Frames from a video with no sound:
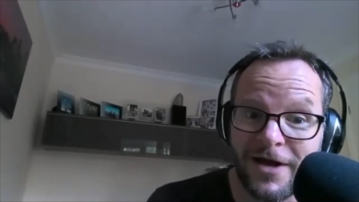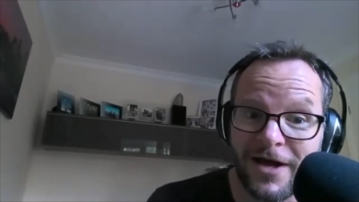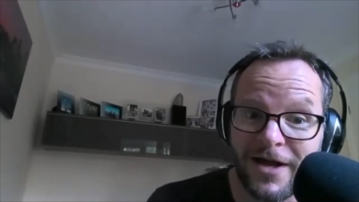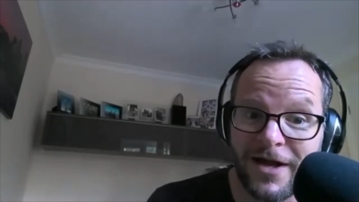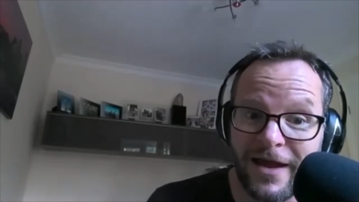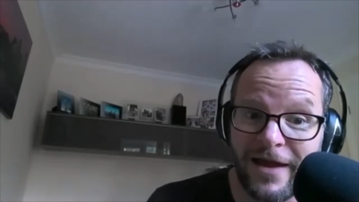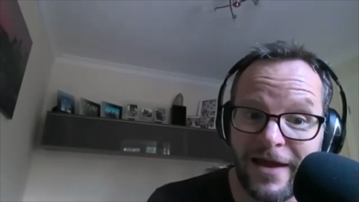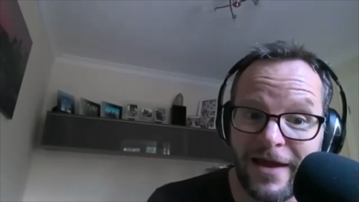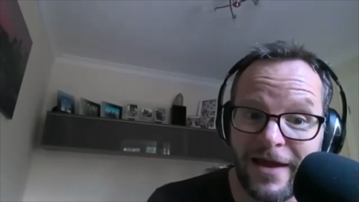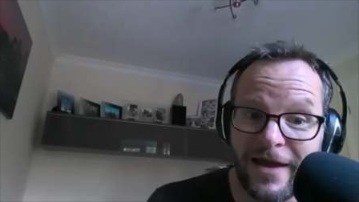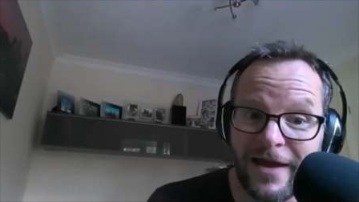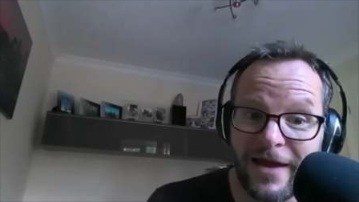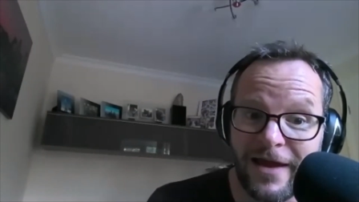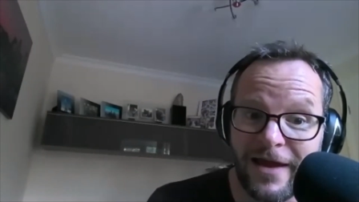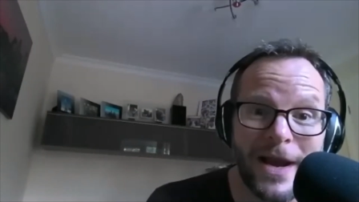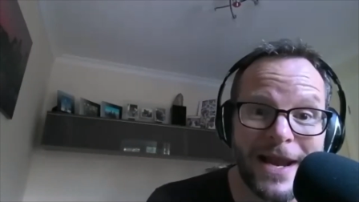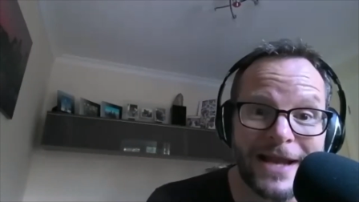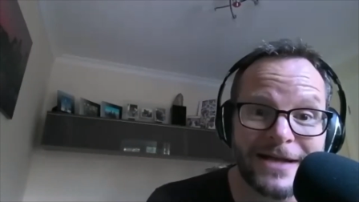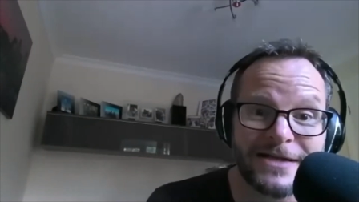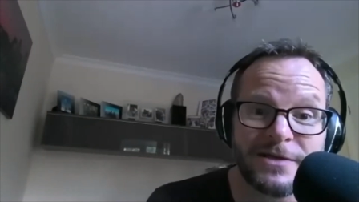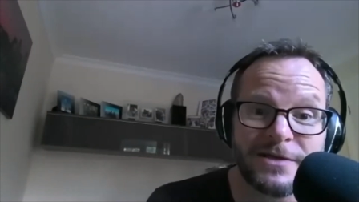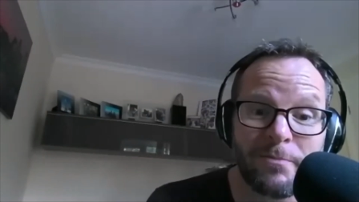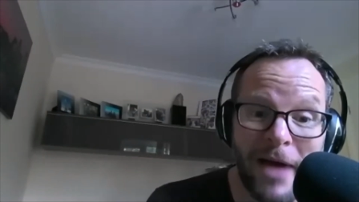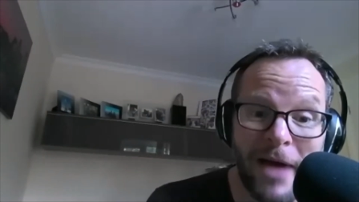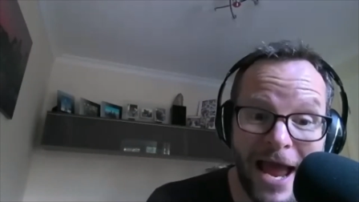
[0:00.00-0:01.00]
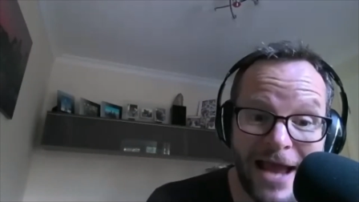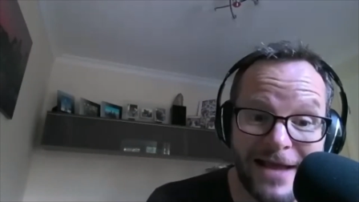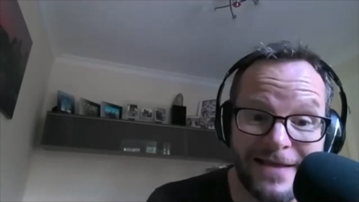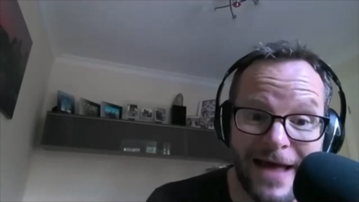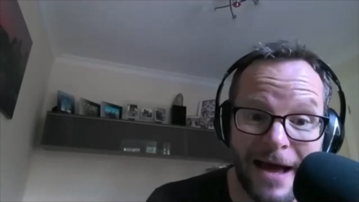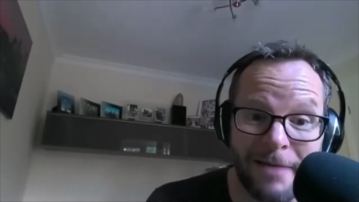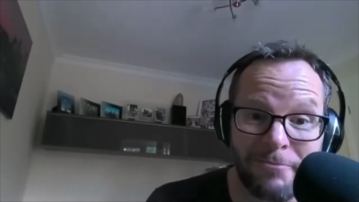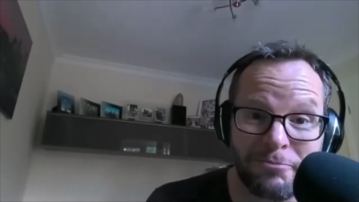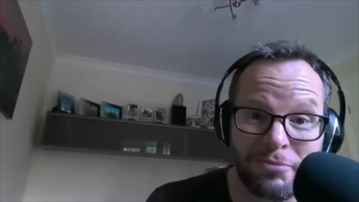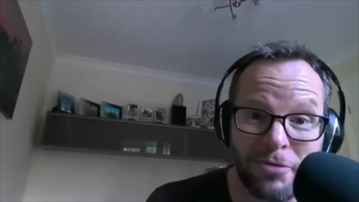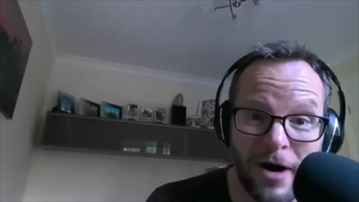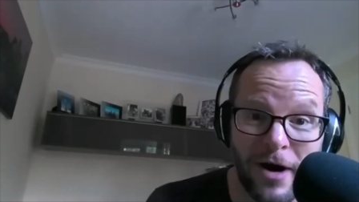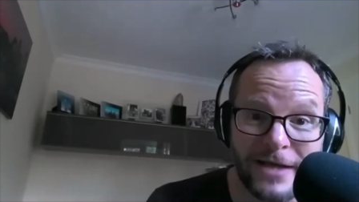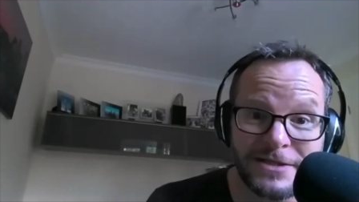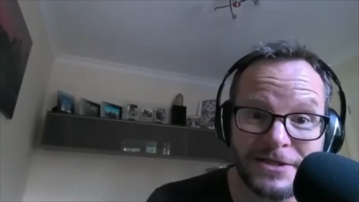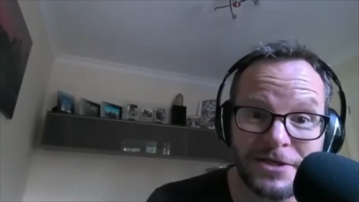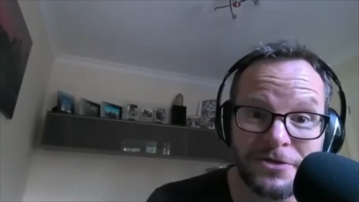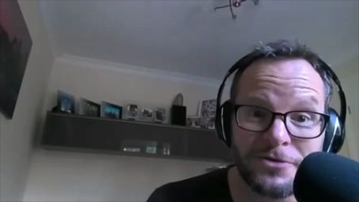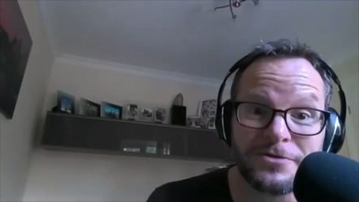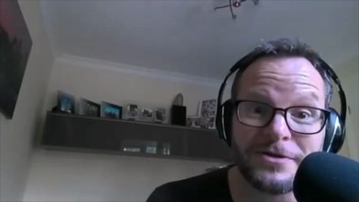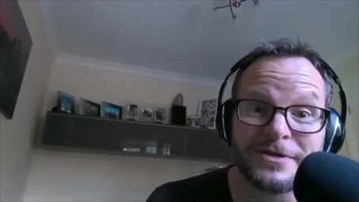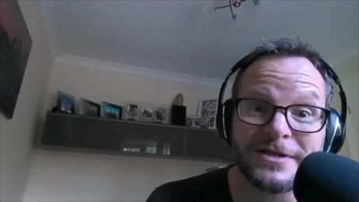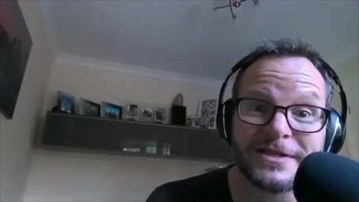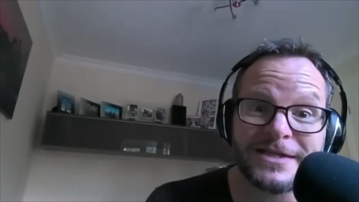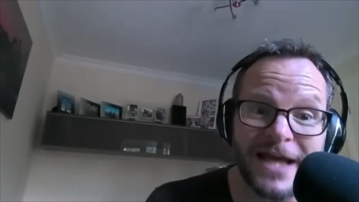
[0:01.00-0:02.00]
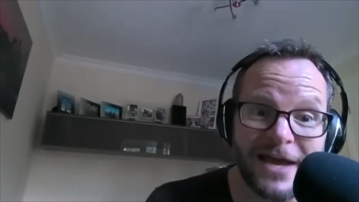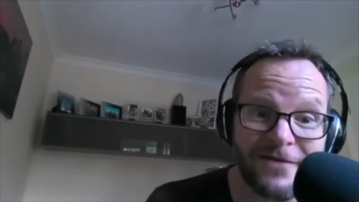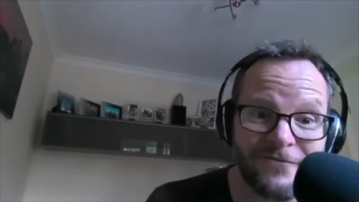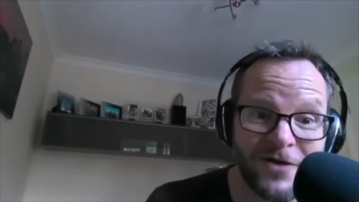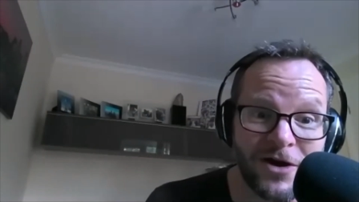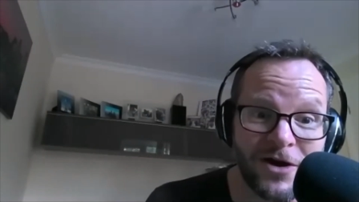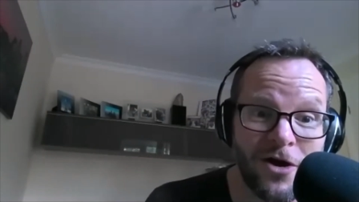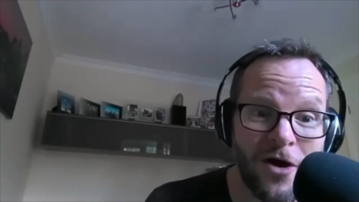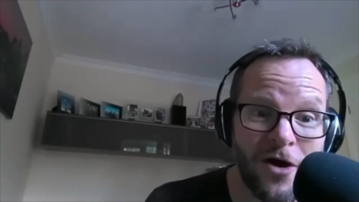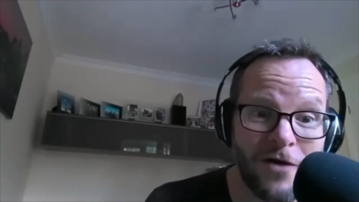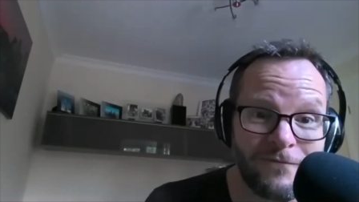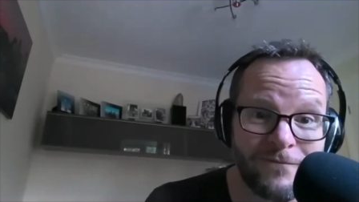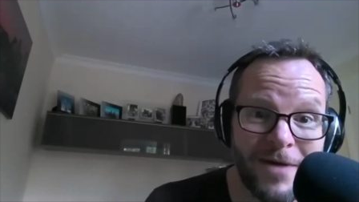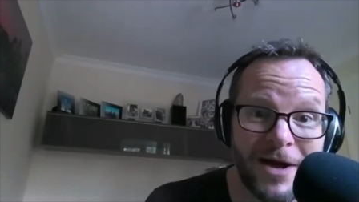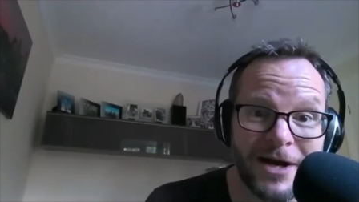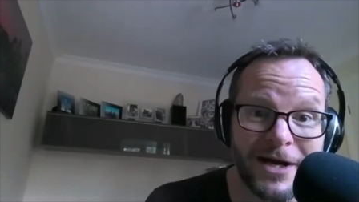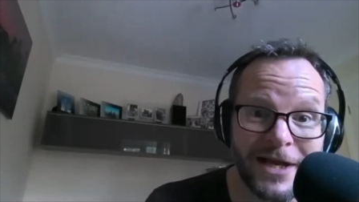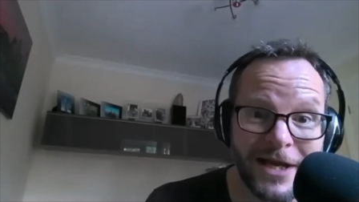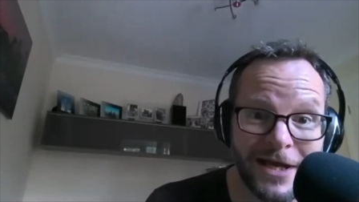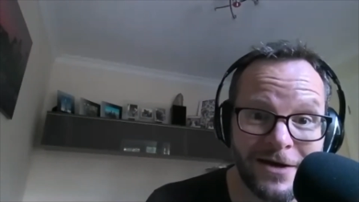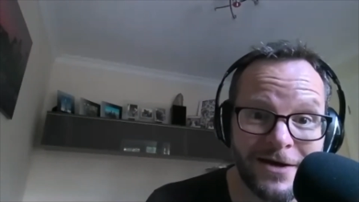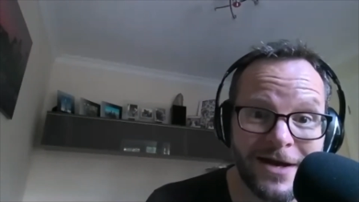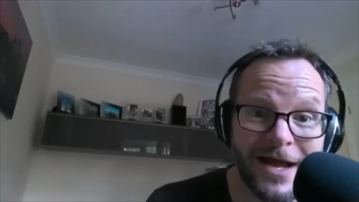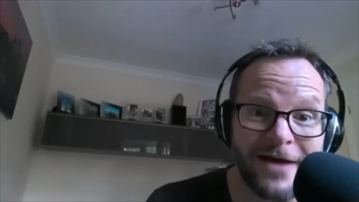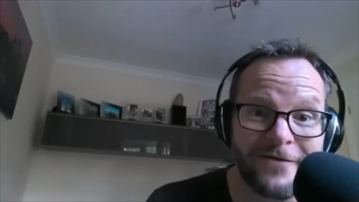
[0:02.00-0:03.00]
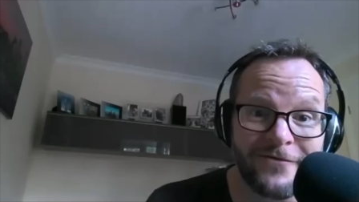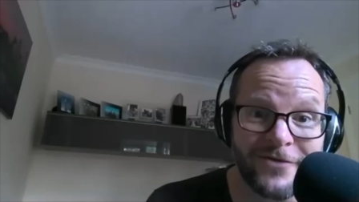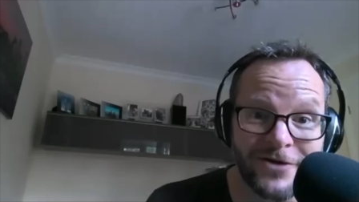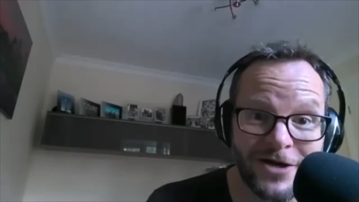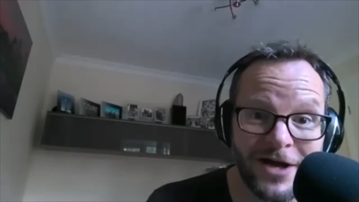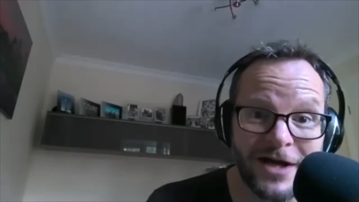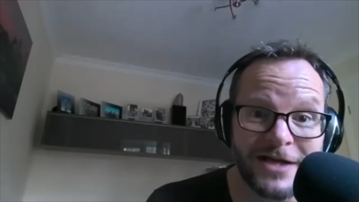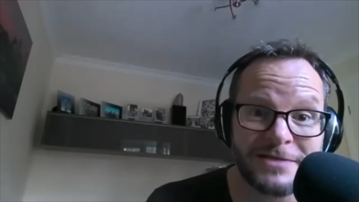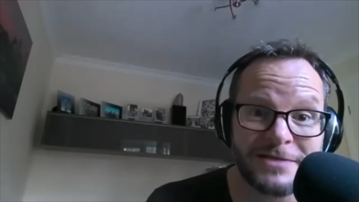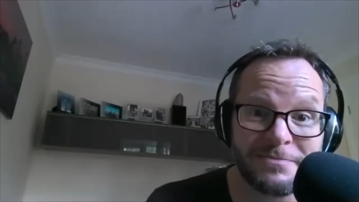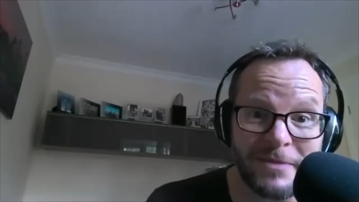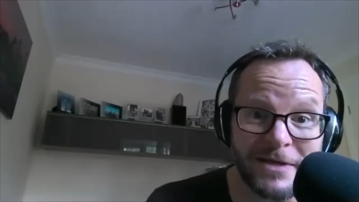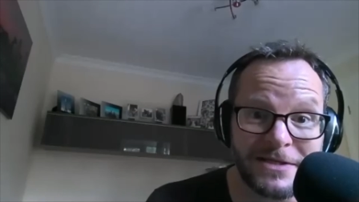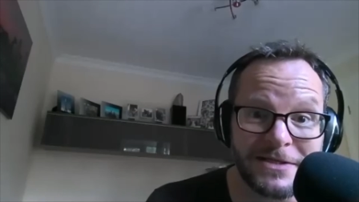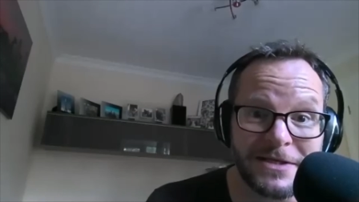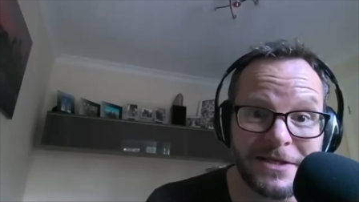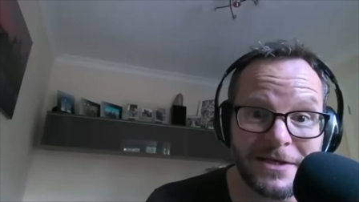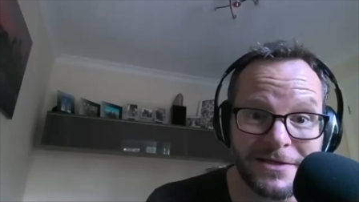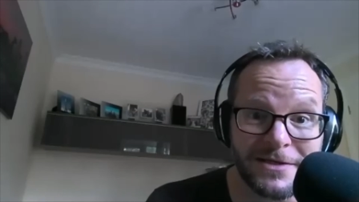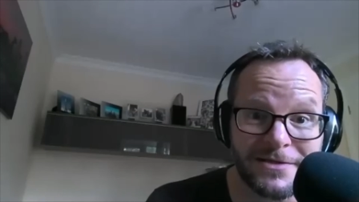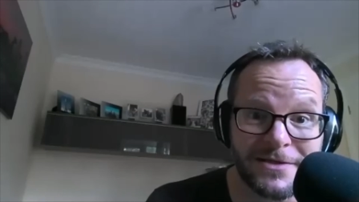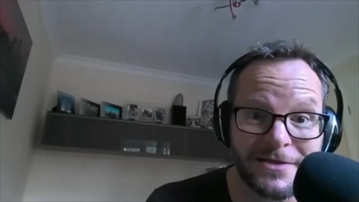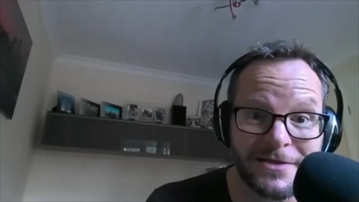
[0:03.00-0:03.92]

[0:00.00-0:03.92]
If you're willing to pay that price, you can save a lot of money and have a nice business.